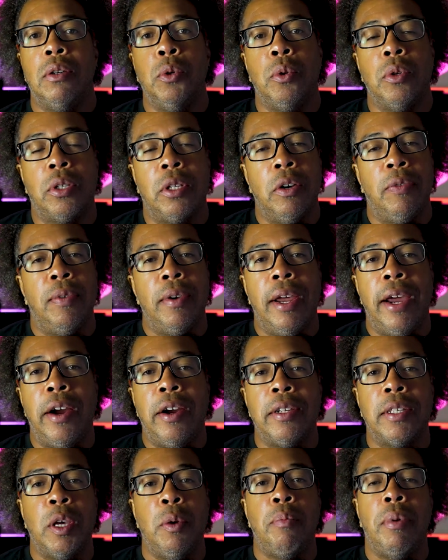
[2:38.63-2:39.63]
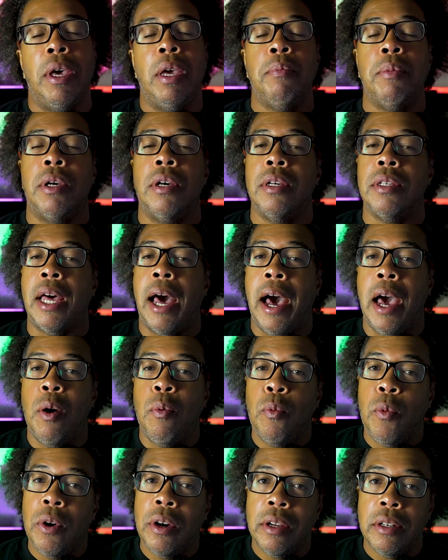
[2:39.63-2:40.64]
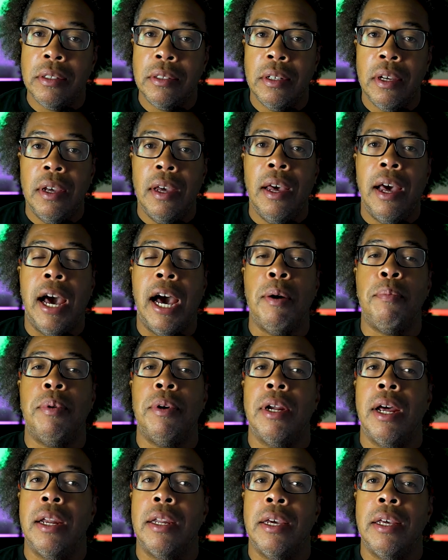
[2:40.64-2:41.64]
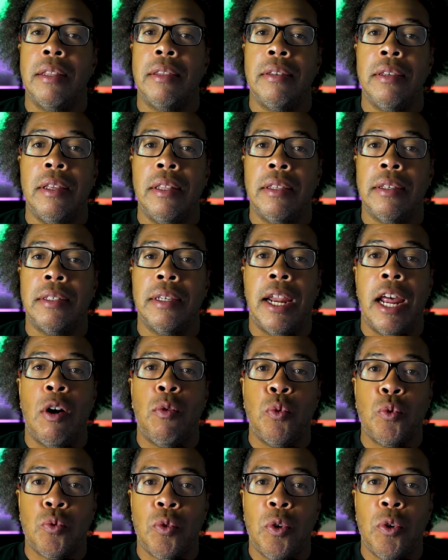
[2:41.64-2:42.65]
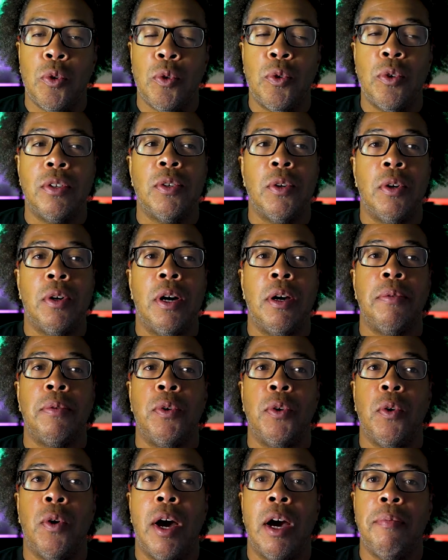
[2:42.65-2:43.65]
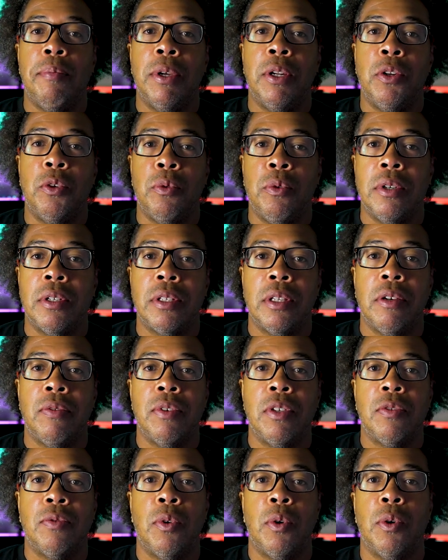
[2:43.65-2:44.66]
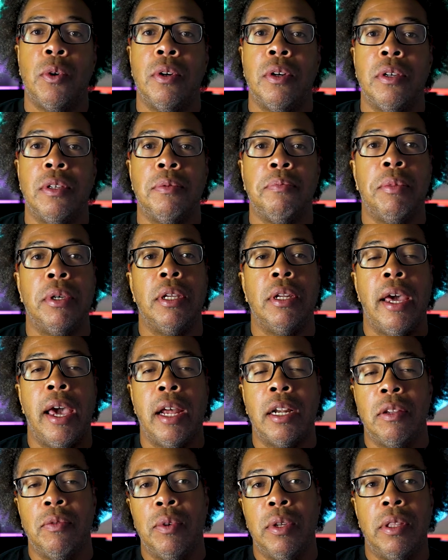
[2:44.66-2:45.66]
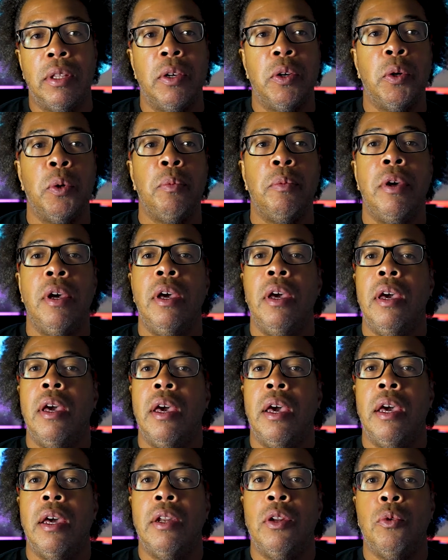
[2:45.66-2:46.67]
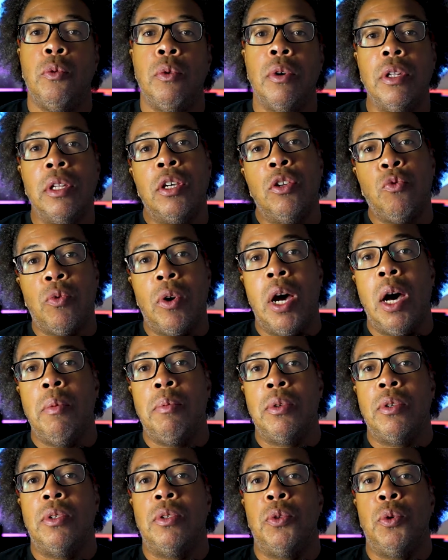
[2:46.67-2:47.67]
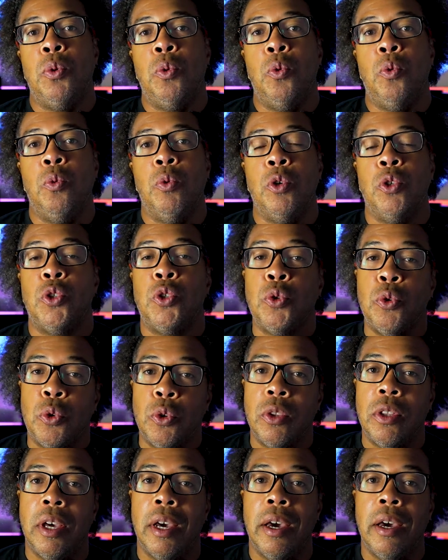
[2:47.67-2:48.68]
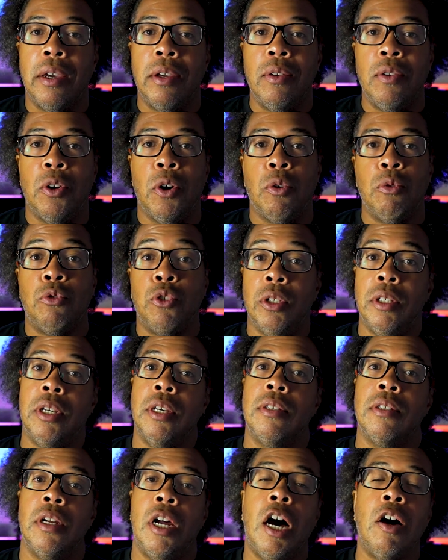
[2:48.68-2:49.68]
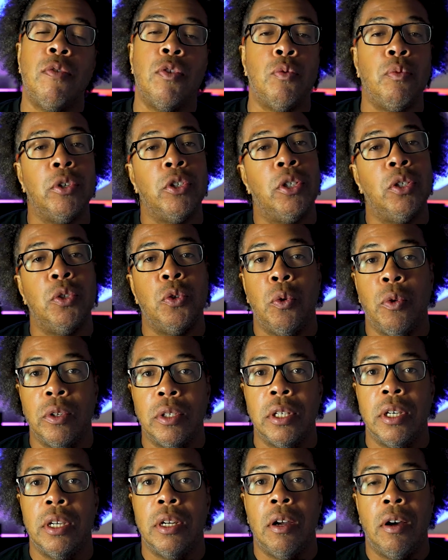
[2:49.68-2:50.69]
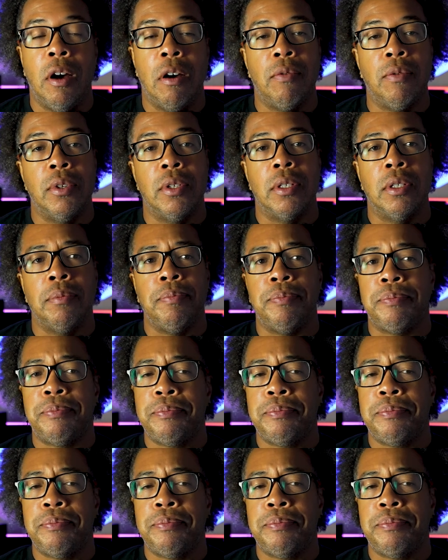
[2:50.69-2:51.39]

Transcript: doing stuff for the Harris campaign because I am one. I put out that thing that said I was wrong. So, uh, you know, I've been doing stuff as far as being active with them and doing lit drops to assure that, you know, she gets an office, but she's going to get an office.